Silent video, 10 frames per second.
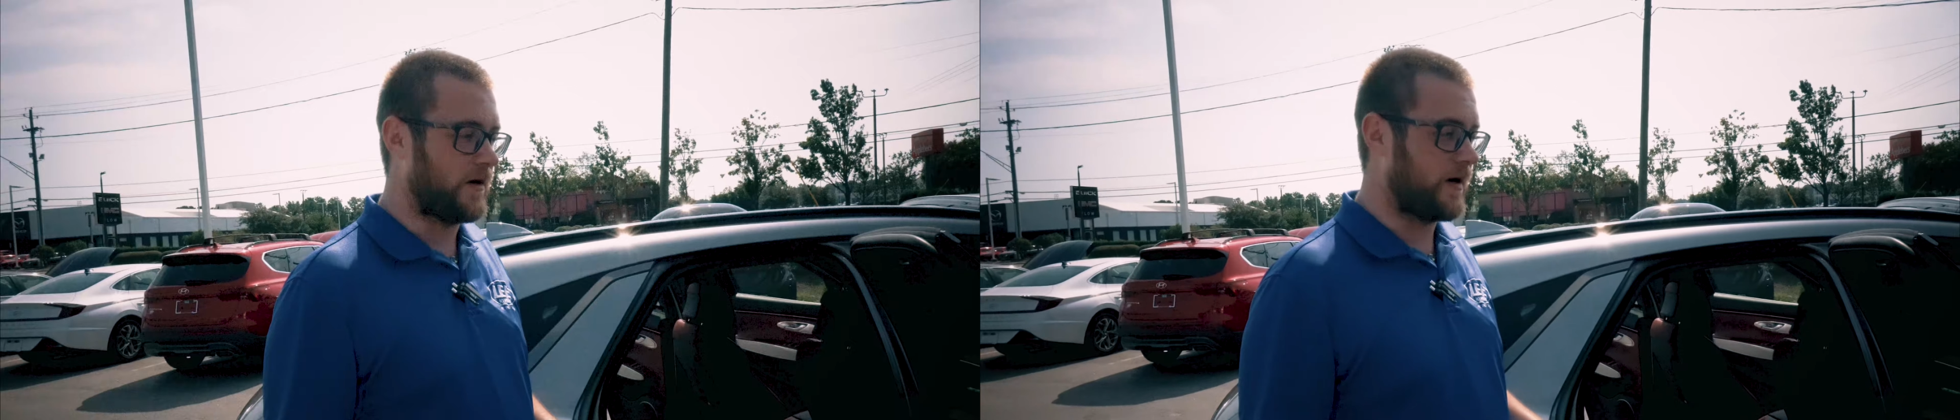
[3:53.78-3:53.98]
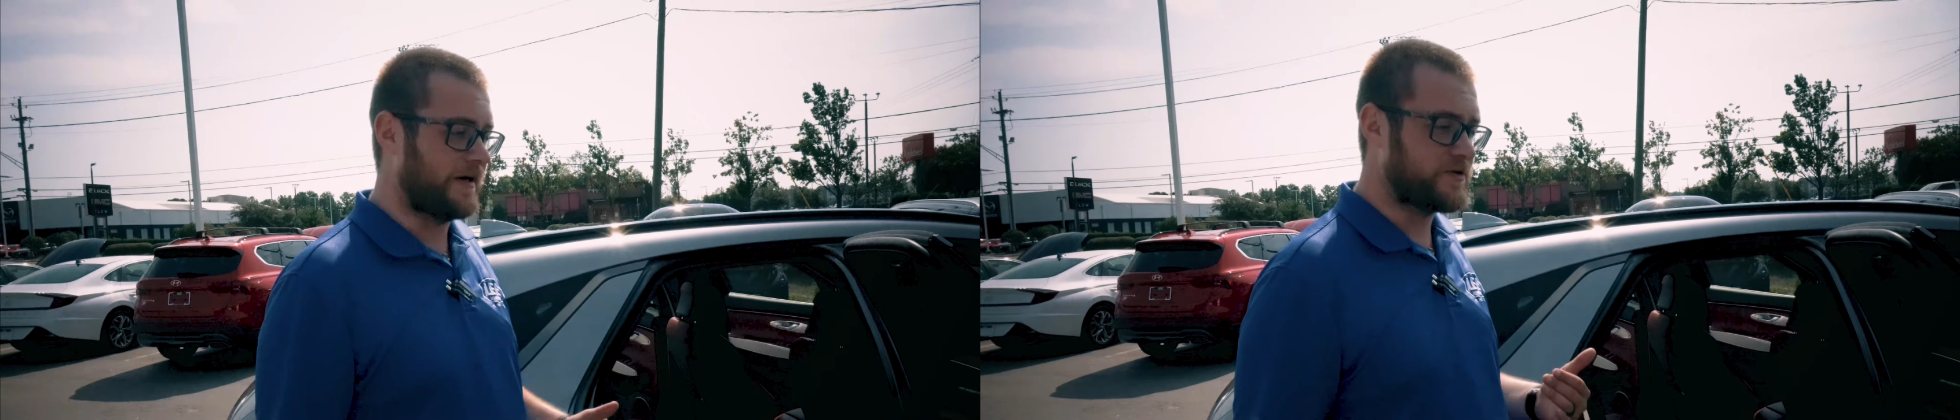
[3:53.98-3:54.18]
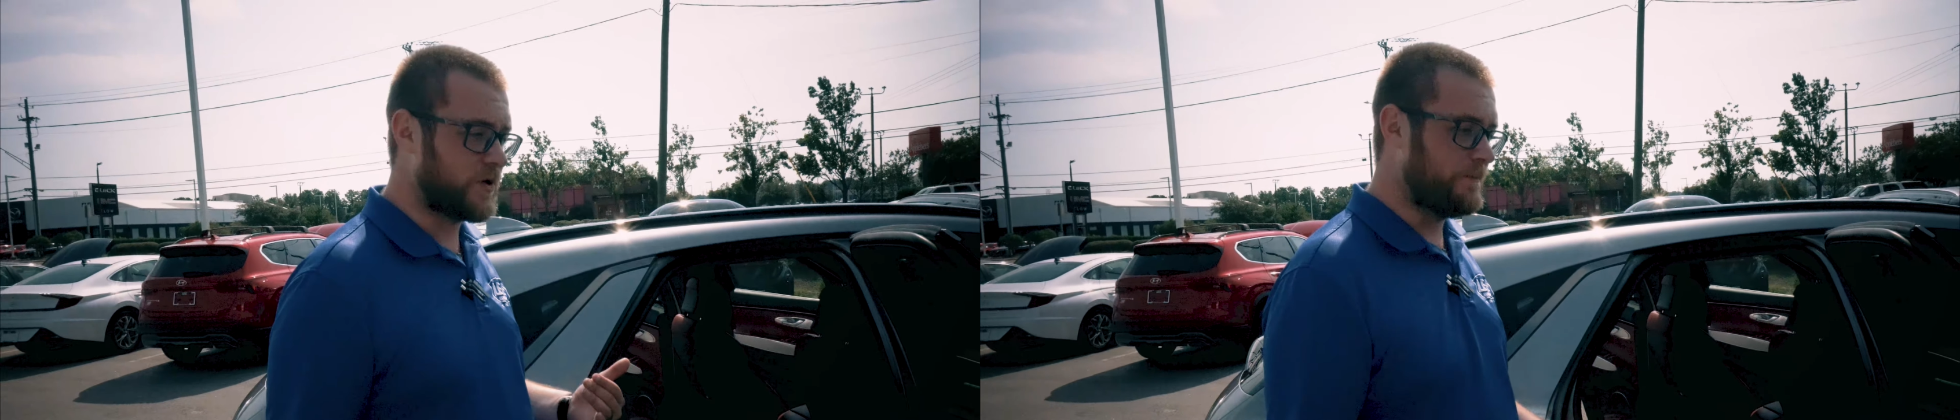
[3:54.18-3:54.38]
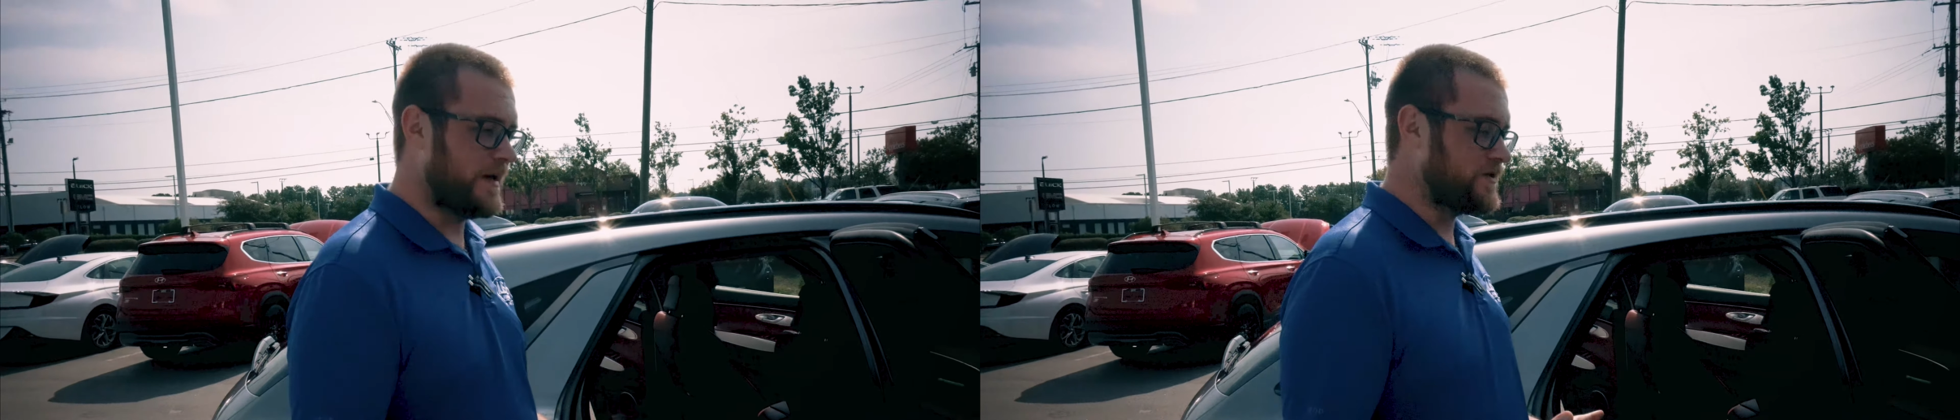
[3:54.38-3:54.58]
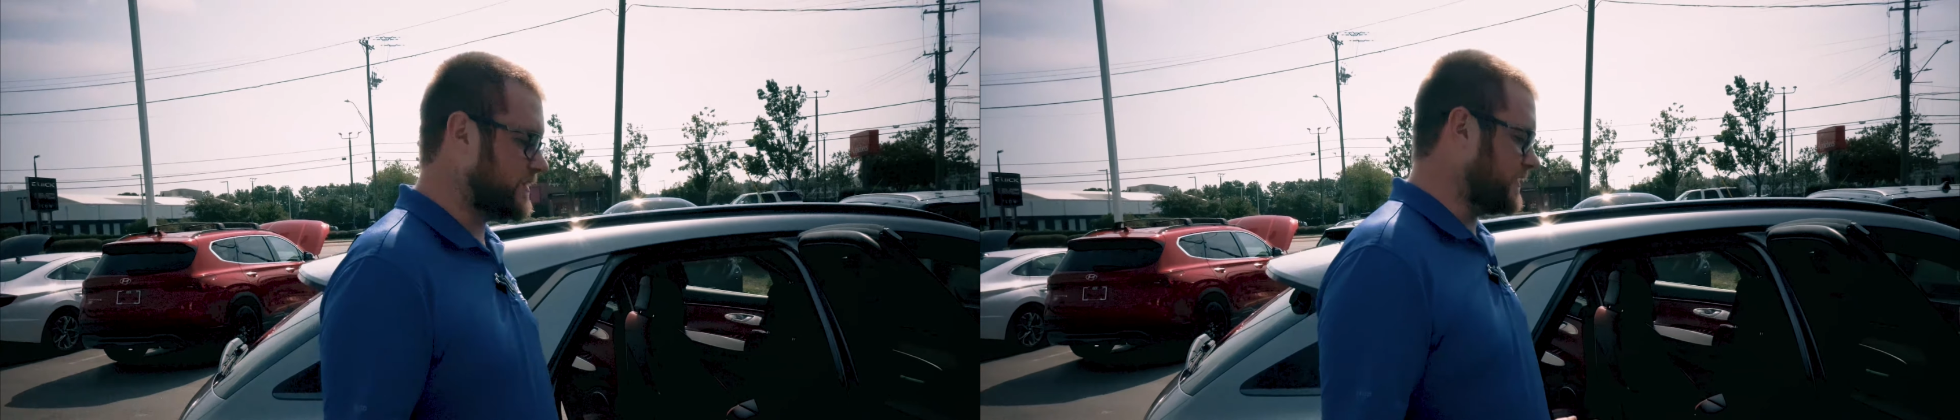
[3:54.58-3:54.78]
All right, so I
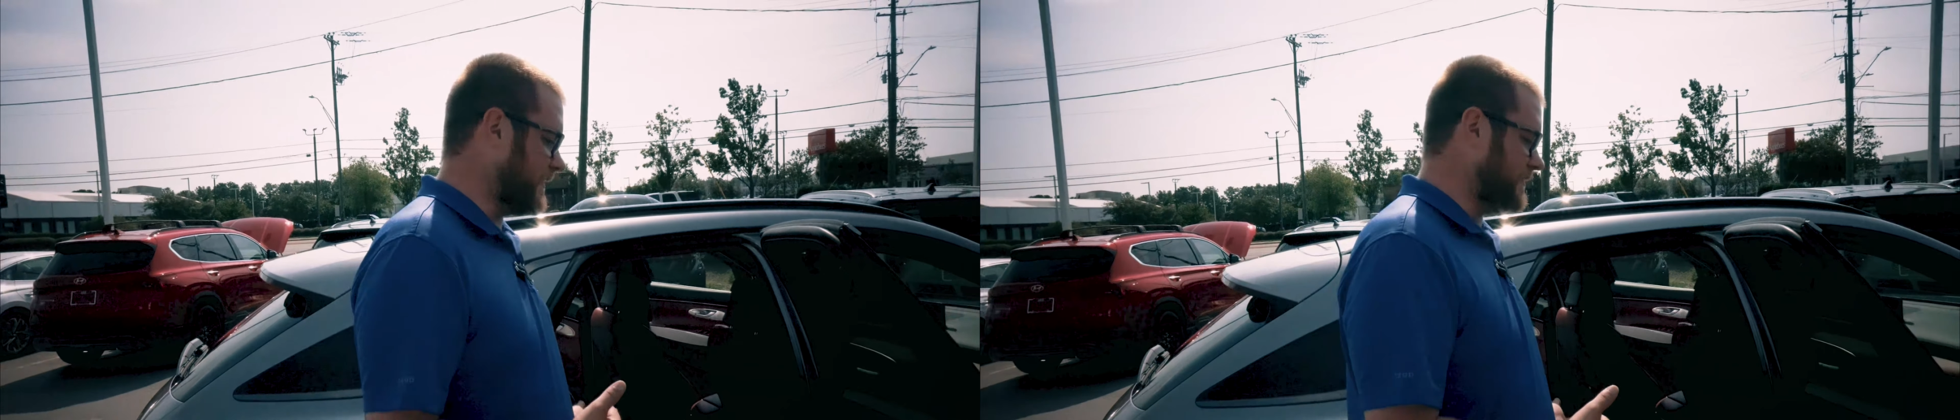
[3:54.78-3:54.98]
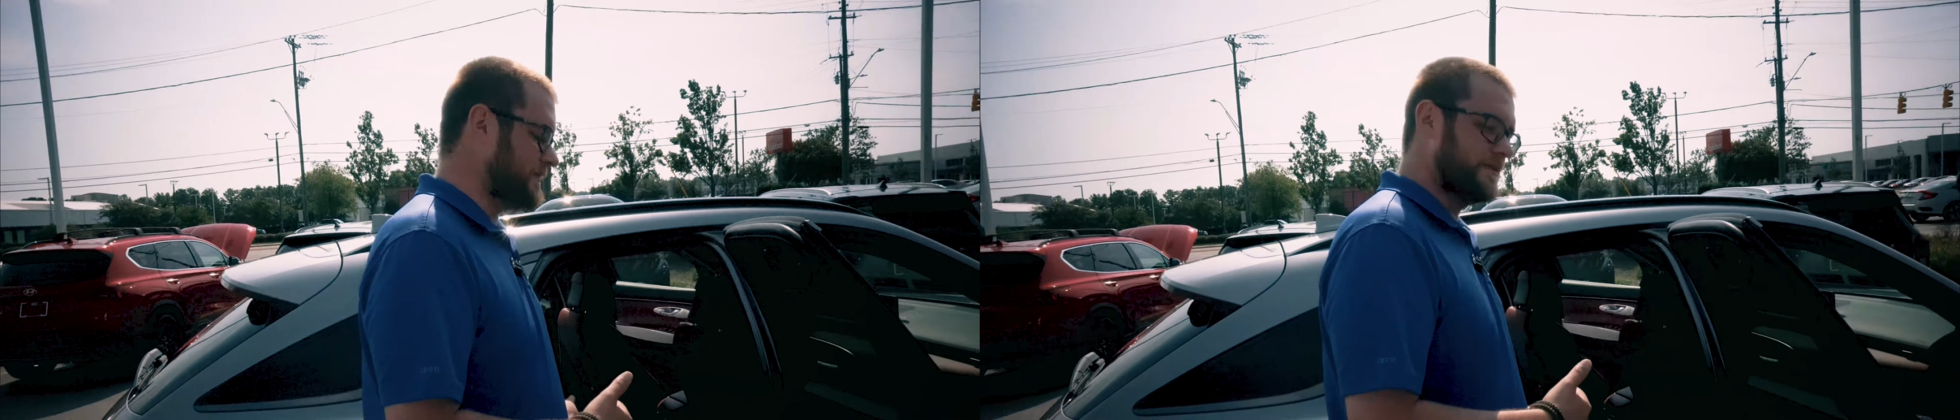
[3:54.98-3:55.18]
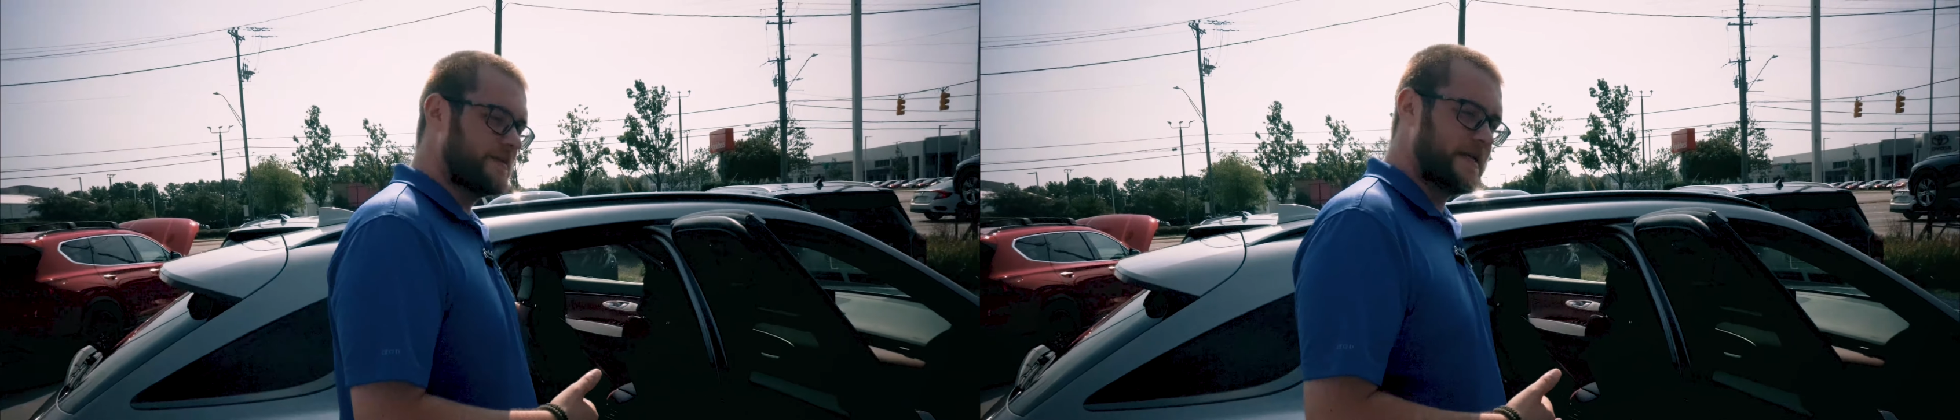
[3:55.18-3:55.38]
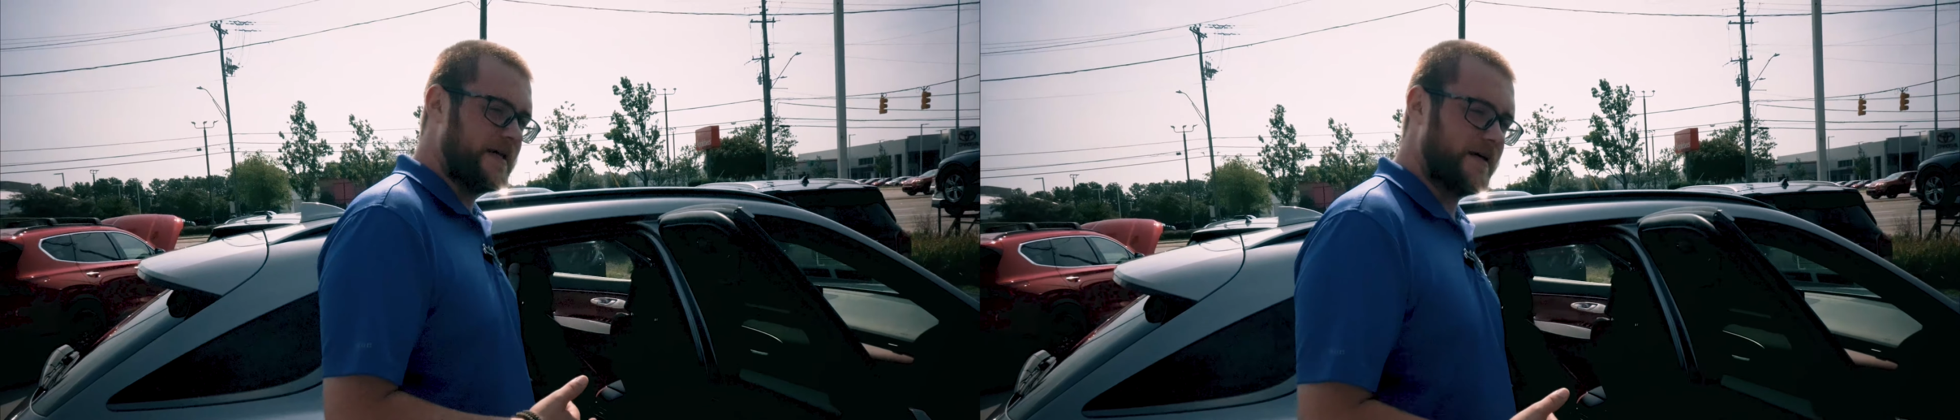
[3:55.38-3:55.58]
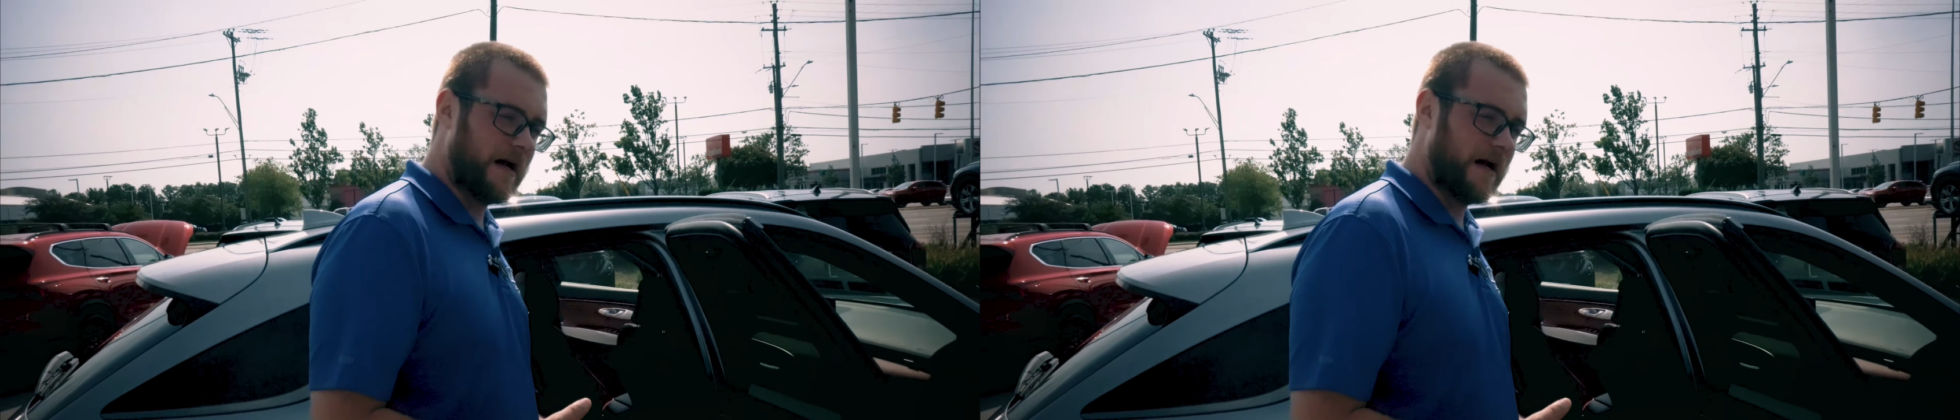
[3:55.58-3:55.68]
mentioned the seat,